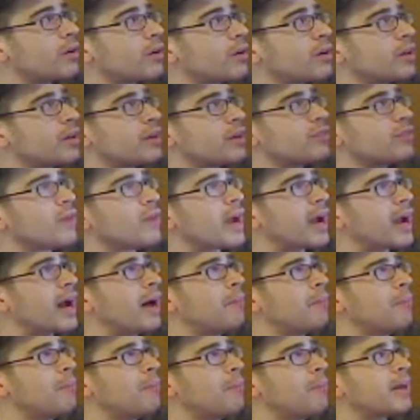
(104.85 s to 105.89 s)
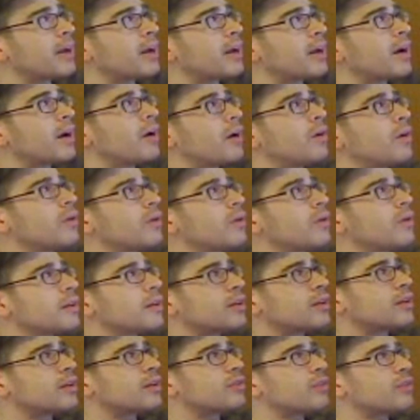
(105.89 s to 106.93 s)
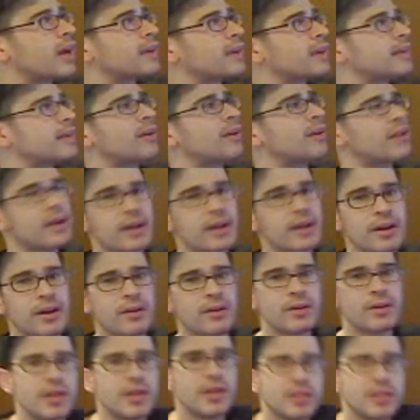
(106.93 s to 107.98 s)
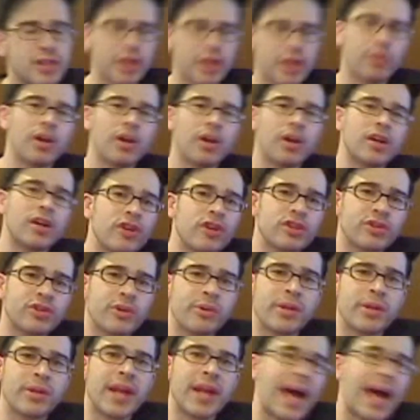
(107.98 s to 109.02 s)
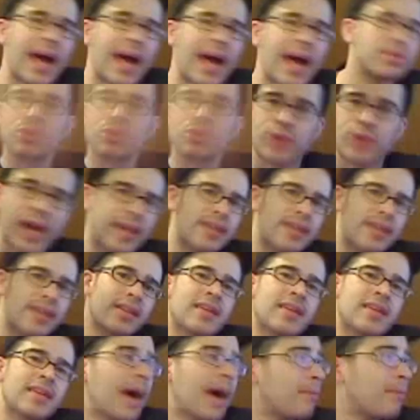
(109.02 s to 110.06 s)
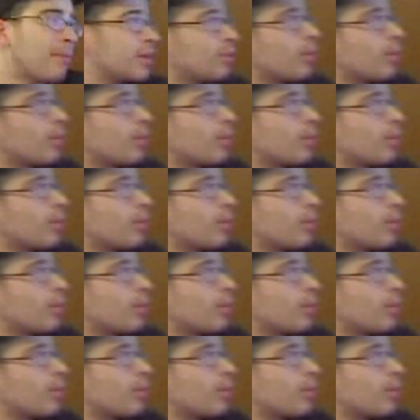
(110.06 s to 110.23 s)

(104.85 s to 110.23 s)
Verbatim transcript: Click, drag up, let go, click, drag down, let go. So you want to go full screen with an app, just drag it to the top.